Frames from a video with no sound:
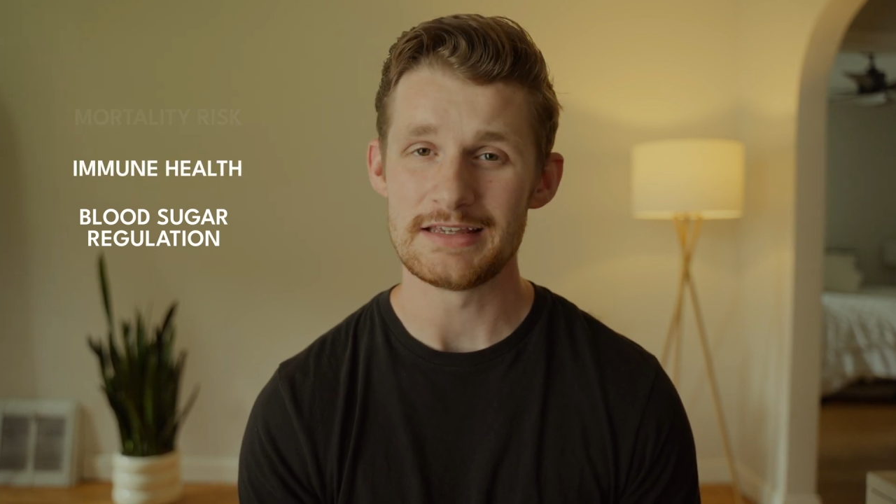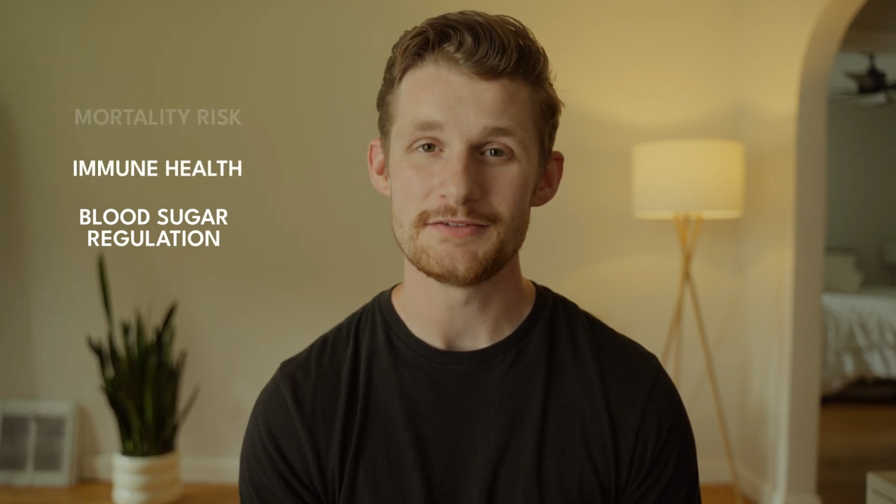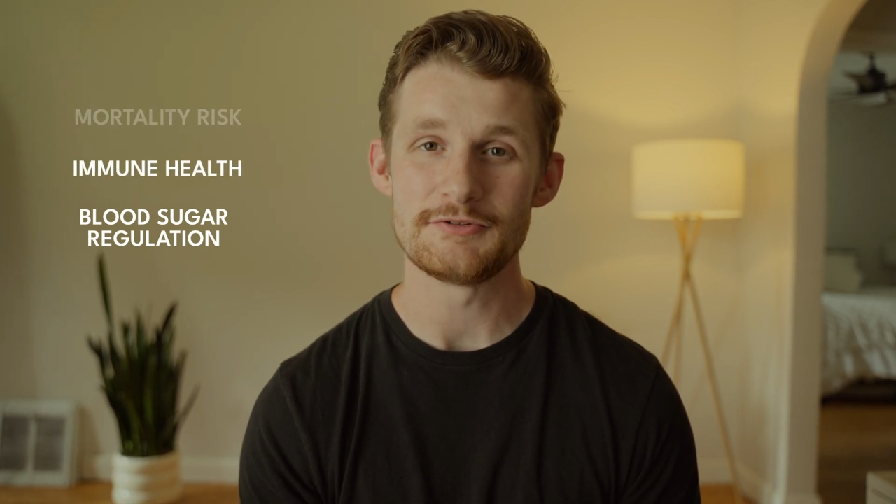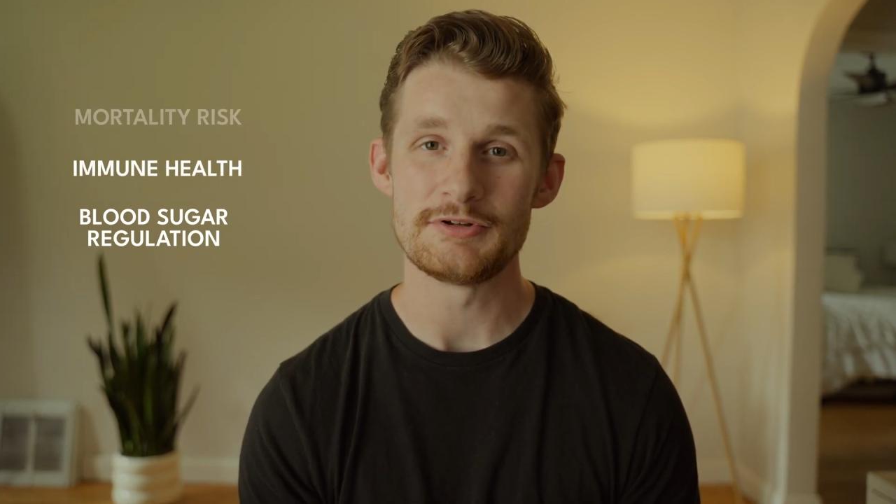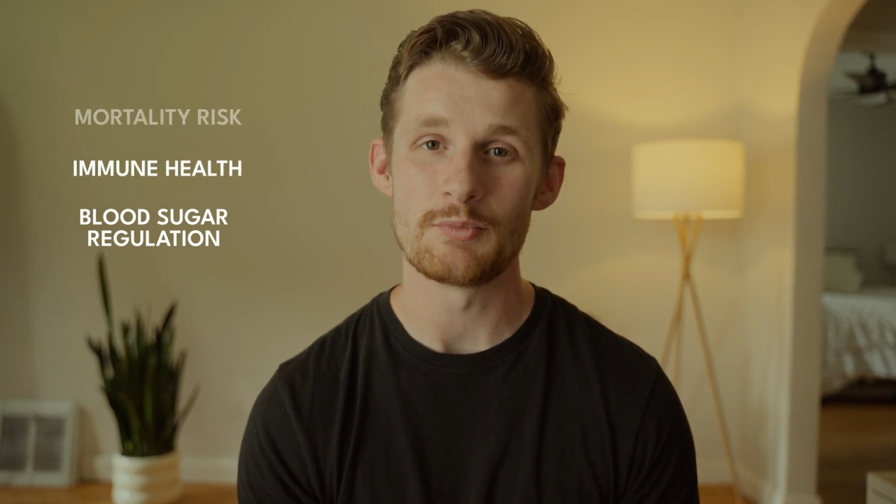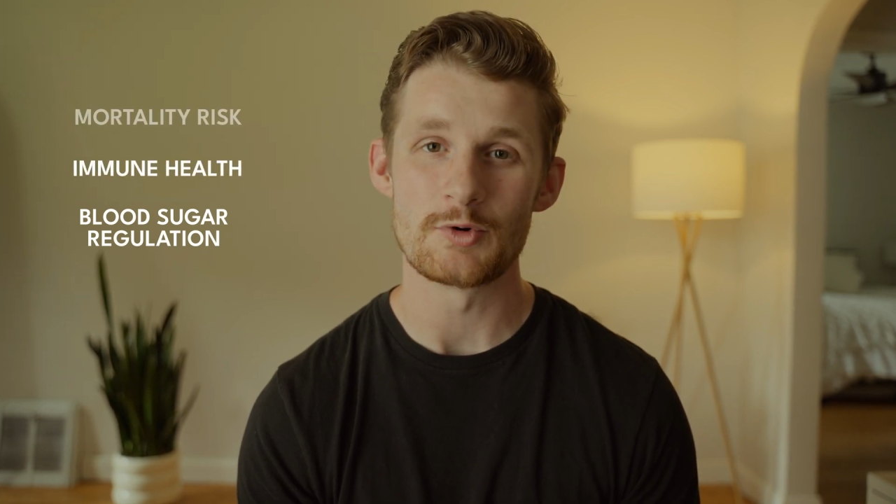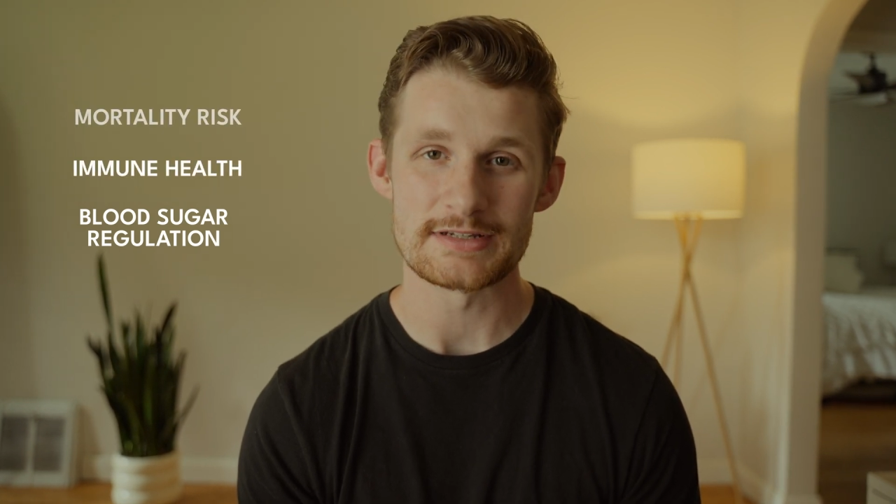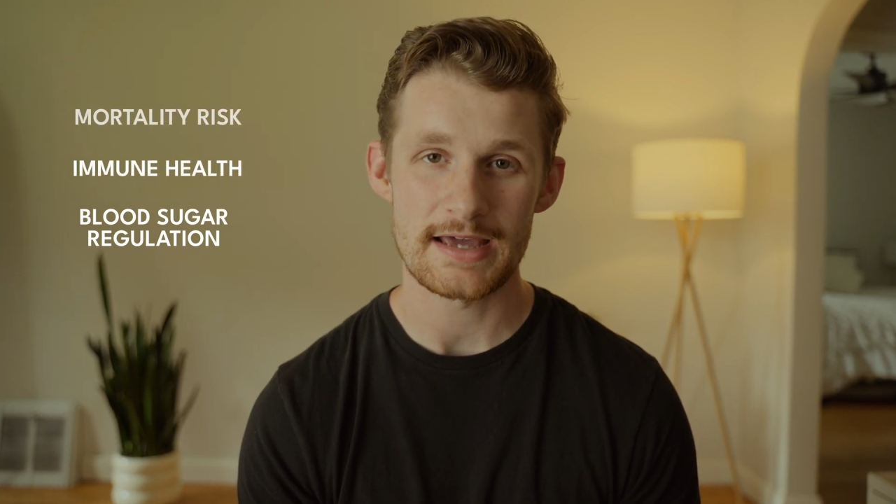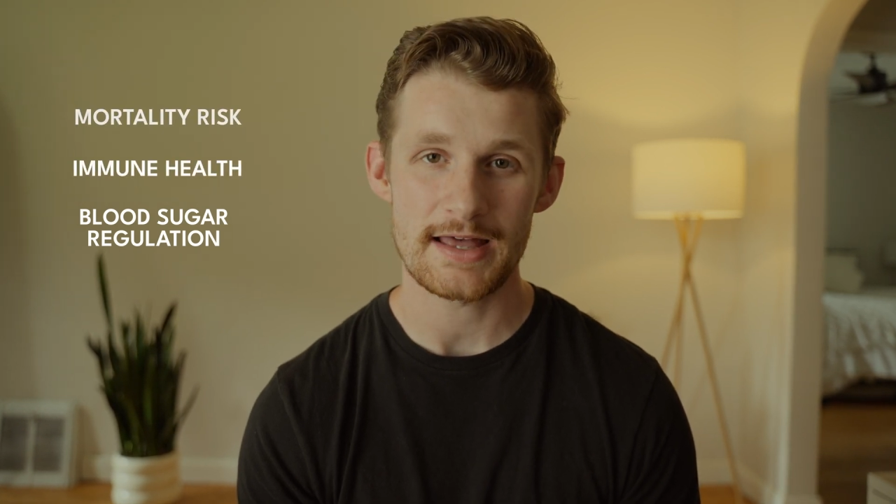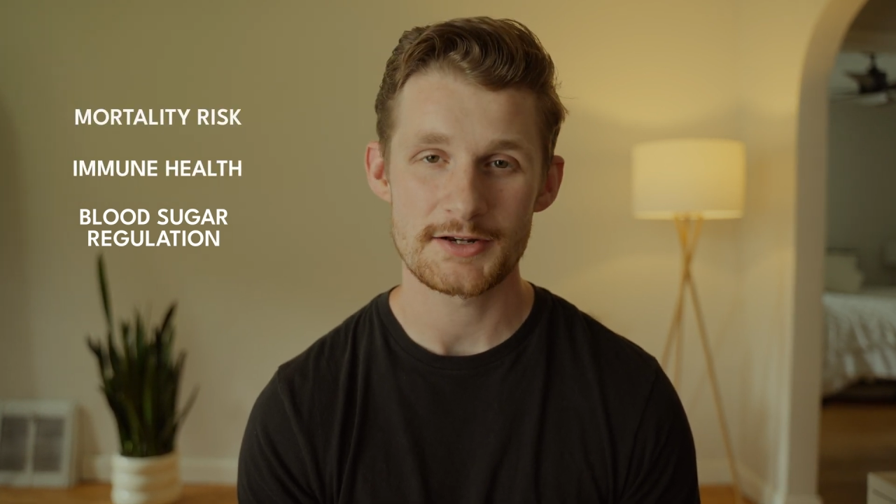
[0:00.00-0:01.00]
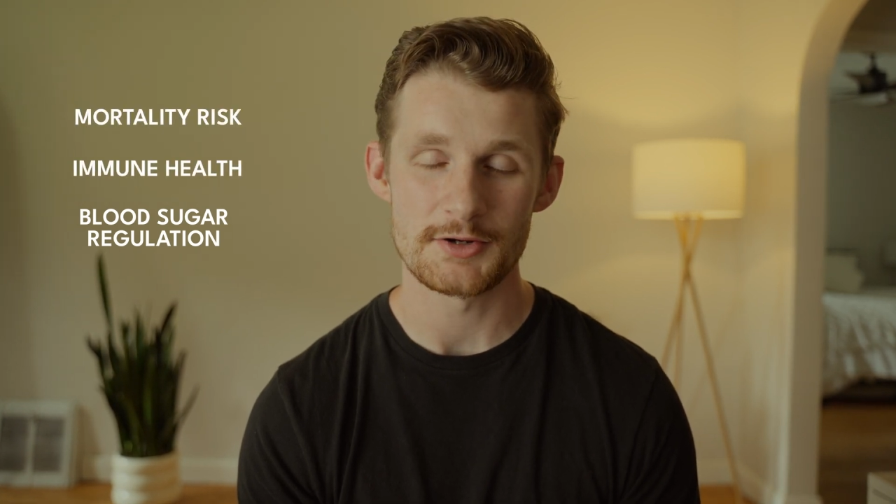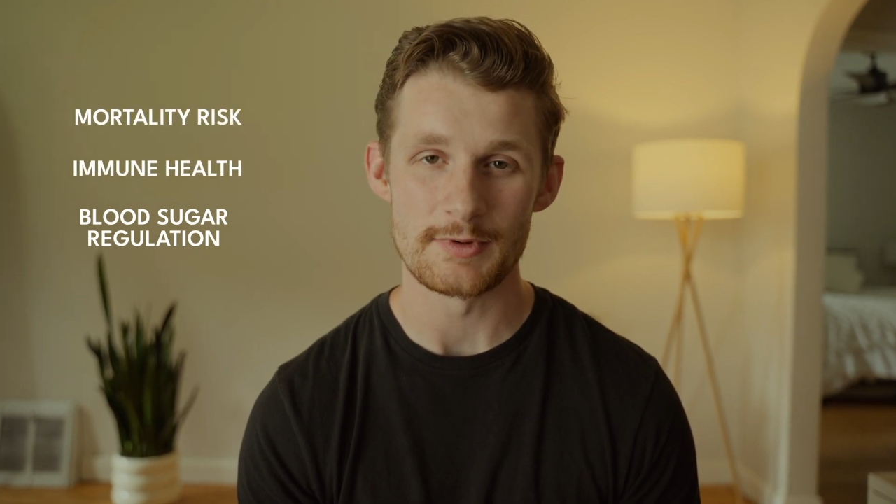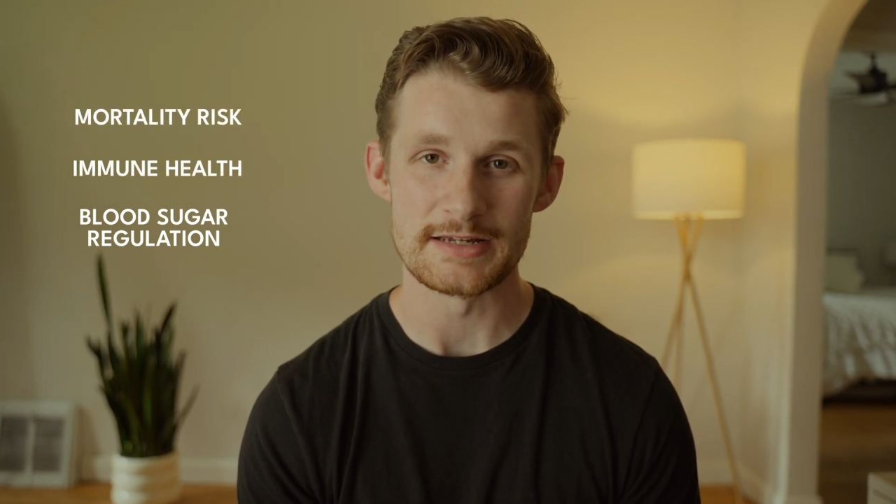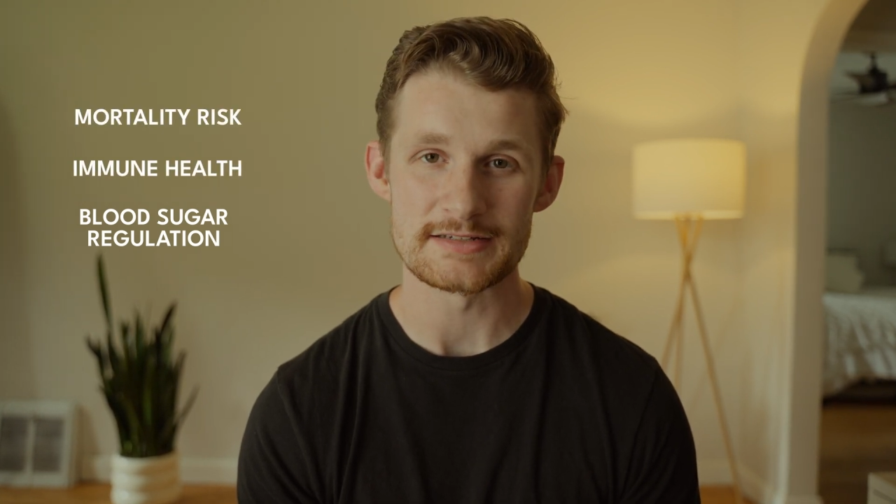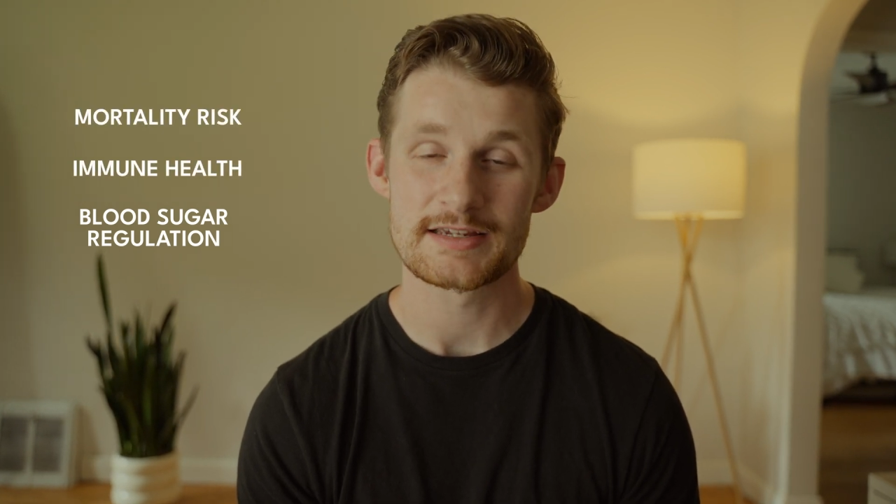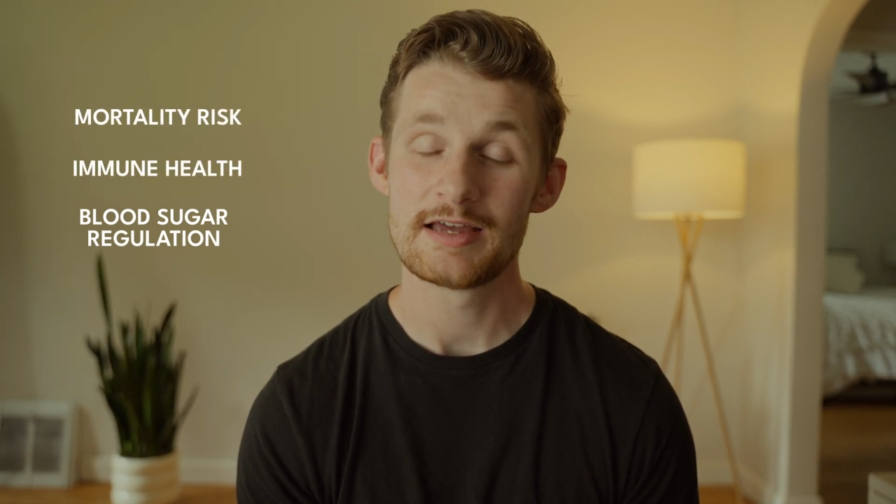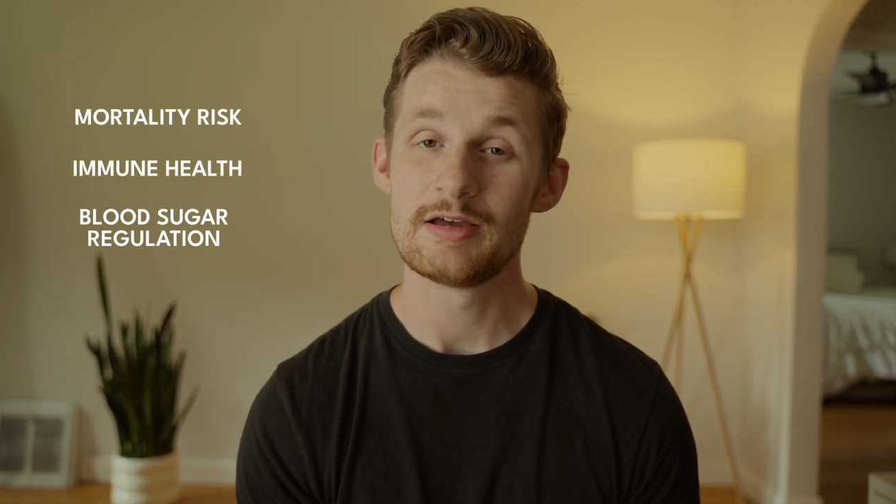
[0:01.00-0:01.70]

even mortality risk,